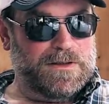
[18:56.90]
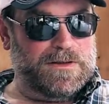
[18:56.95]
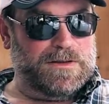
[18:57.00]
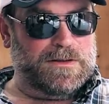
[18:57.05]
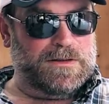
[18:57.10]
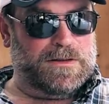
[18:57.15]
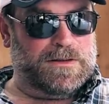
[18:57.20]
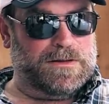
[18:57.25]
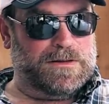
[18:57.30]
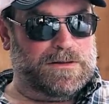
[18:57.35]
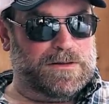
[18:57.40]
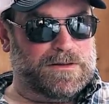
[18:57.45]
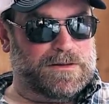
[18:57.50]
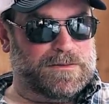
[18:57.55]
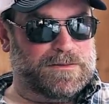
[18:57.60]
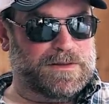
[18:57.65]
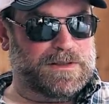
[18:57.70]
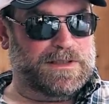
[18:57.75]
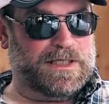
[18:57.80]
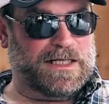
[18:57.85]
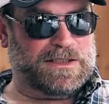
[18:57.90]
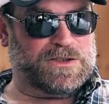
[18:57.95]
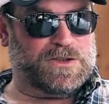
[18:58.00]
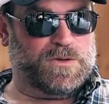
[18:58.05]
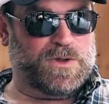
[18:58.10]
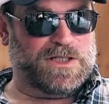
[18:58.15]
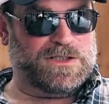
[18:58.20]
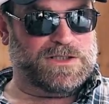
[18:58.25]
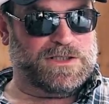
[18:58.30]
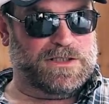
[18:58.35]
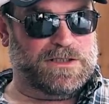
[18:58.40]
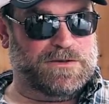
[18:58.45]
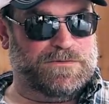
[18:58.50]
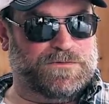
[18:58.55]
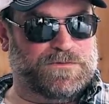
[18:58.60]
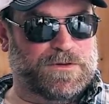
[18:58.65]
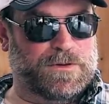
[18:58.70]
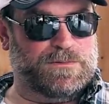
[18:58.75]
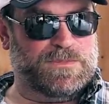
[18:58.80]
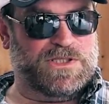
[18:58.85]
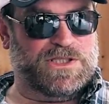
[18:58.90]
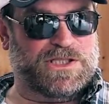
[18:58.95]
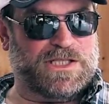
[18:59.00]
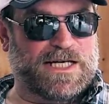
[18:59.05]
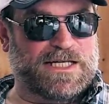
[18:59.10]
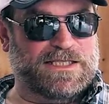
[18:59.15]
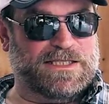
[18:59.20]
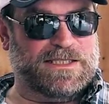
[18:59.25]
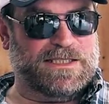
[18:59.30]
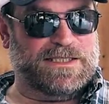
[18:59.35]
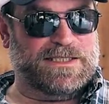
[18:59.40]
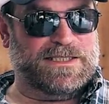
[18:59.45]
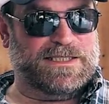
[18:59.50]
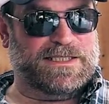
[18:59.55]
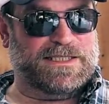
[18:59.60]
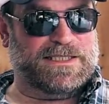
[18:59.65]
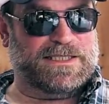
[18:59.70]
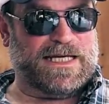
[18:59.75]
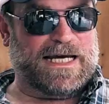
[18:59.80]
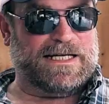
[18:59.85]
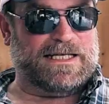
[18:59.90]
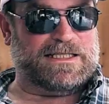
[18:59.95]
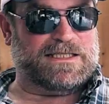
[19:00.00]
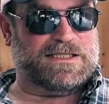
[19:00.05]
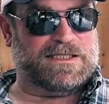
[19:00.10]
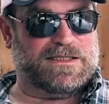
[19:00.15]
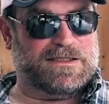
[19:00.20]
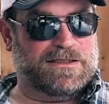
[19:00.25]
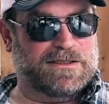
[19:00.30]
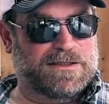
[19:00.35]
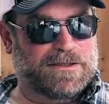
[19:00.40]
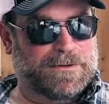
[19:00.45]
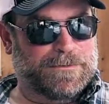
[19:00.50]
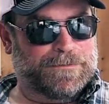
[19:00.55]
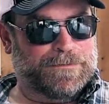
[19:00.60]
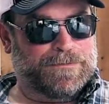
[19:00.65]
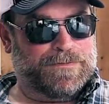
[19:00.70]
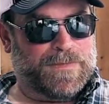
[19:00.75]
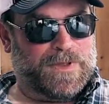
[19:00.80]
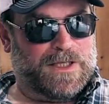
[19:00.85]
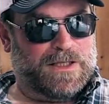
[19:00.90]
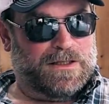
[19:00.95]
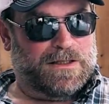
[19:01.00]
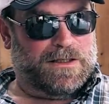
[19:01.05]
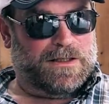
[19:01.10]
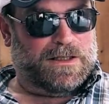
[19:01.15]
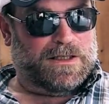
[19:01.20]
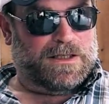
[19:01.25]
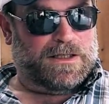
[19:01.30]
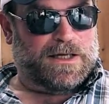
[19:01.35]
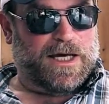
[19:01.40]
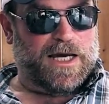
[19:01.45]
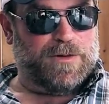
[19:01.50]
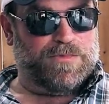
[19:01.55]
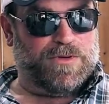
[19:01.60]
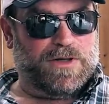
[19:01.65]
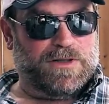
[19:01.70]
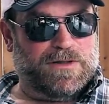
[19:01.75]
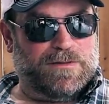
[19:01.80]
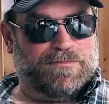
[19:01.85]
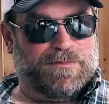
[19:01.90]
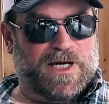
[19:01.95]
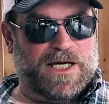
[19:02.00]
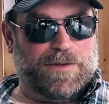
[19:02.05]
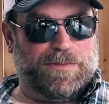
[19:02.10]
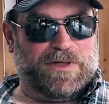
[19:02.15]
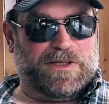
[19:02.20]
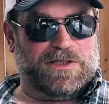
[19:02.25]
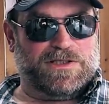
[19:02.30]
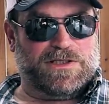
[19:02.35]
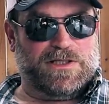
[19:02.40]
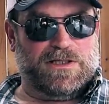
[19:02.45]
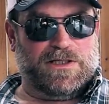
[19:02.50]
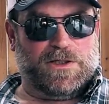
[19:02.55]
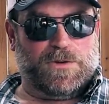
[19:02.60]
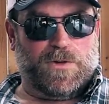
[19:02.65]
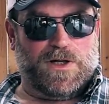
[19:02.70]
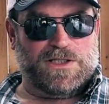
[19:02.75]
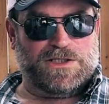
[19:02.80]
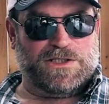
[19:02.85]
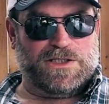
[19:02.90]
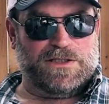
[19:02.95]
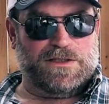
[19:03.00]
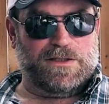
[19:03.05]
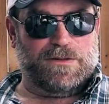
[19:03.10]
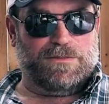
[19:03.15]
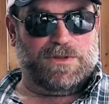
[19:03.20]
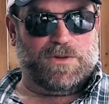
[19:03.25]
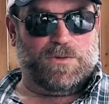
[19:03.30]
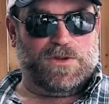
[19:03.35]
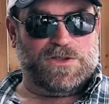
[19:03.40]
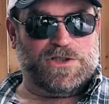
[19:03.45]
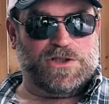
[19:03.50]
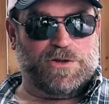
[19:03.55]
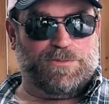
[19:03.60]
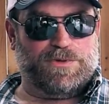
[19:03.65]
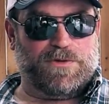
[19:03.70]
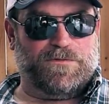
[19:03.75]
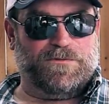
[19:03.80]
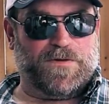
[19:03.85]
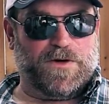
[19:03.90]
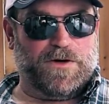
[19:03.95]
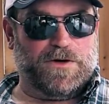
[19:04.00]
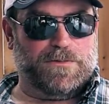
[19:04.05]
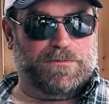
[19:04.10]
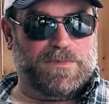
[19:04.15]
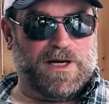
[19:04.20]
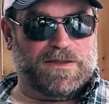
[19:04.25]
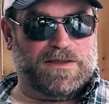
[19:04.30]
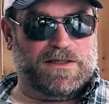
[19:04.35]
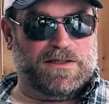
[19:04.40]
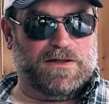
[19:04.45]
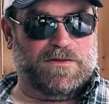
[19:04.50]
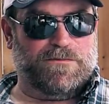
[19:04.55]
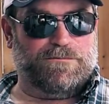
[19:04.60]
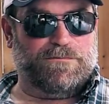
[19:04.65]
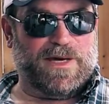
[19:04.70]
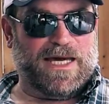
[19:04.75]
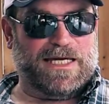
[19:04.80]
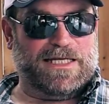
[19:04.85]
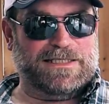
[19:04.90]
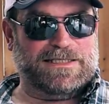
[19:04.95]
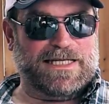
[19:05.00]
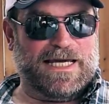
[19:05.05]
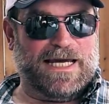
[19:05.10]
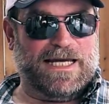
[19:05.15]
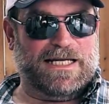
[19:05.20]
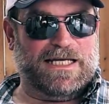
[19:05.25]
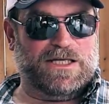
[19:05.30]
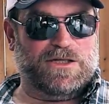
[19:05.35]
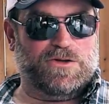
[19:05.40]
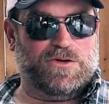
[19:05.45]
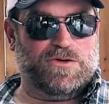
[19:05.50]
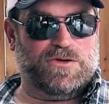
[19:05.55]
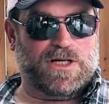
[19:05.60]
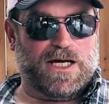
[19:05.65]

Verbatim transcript: man. Next question from Jason Sanitz. Hey, brother, maybe a silly question, but what's your preferred method of maintaining your